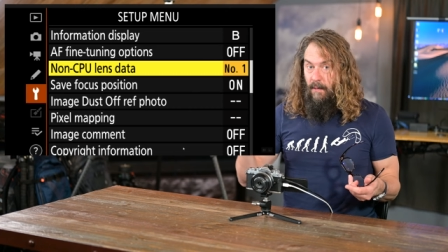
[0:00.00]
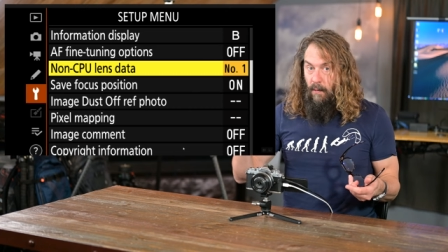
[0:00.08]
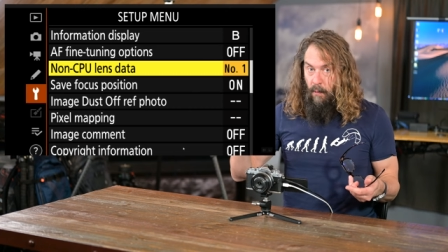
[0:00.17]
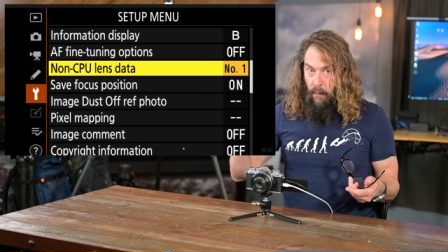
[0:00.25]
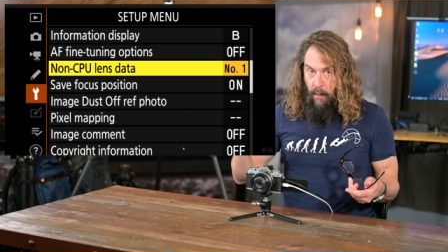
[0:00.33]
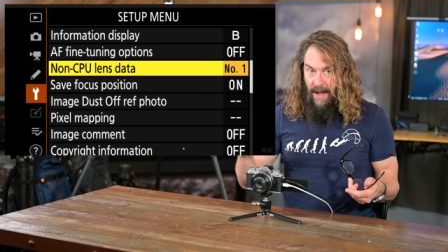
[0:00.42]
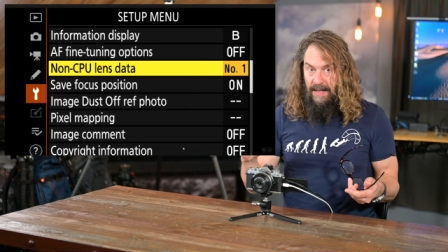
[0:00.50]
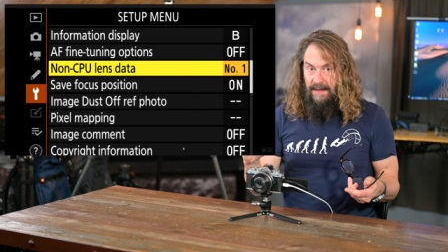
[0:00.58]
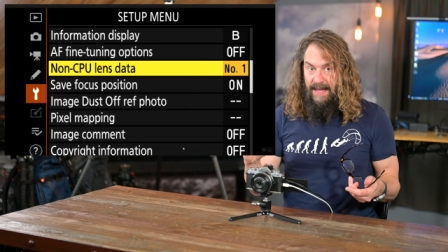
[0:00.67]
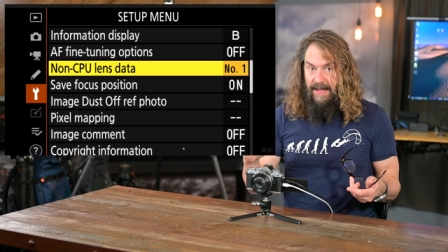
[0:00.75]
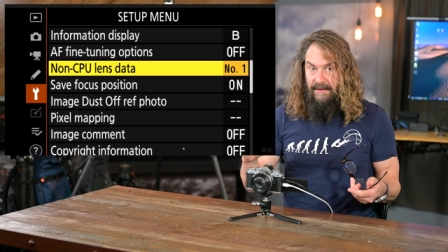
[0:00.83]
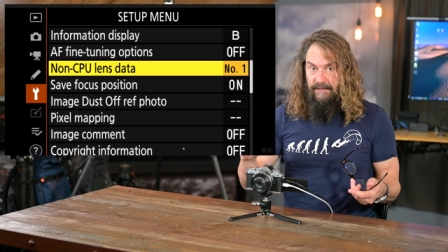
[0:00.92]
what
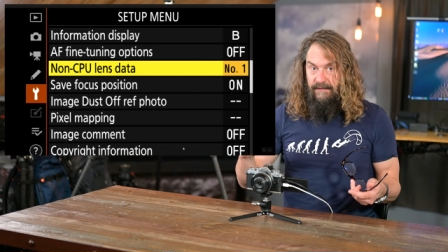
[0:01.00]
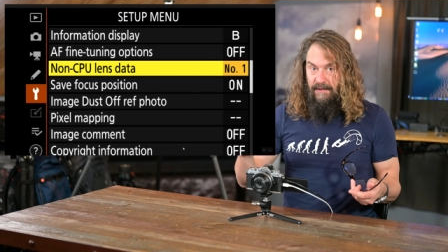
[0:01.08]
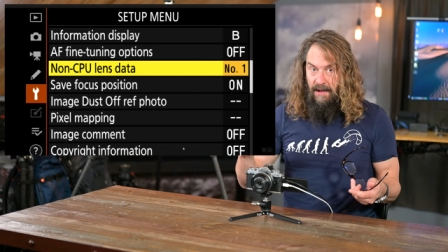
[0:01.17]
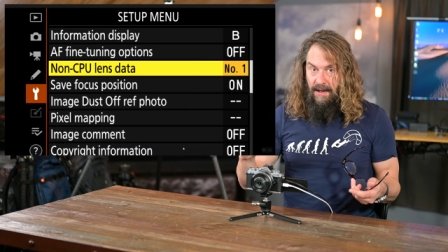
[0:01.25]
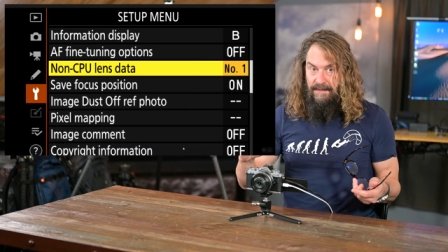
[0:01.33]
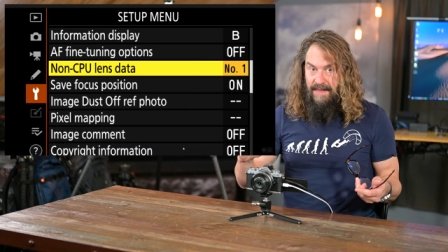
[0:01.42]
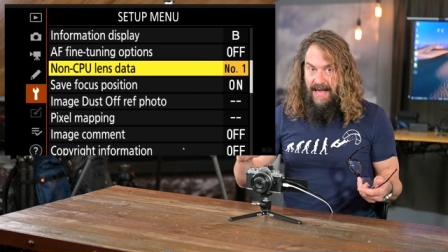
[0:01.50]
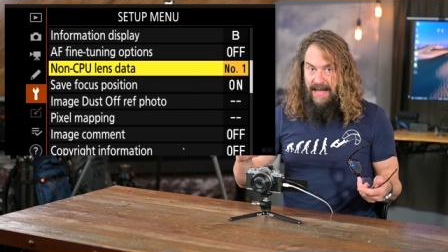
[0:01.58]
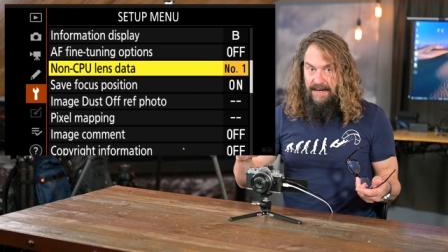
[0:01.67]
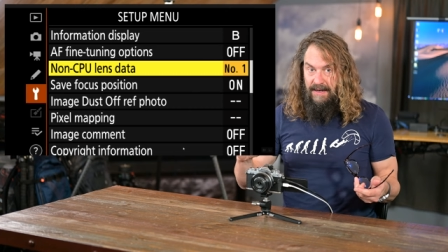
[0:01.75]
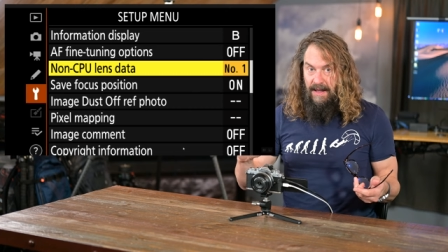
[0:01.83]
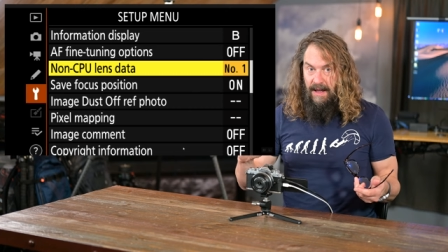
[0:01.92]
lens is on
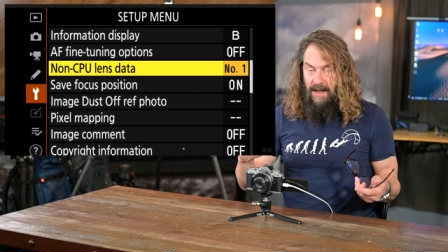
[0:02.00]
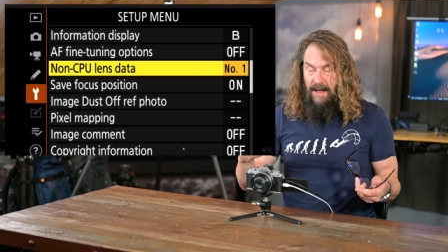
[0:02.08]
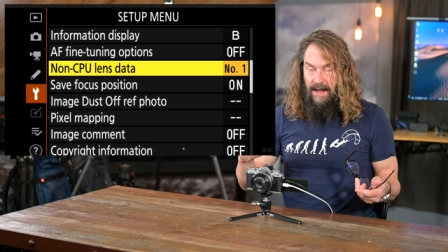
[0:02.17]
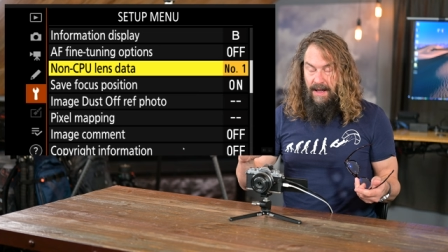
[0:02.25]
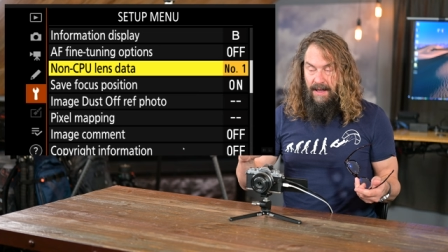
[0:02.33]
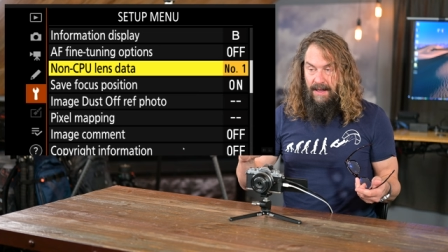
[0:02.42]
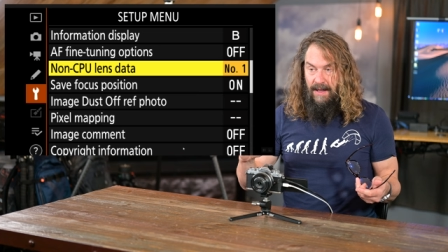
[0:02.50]
that, uh,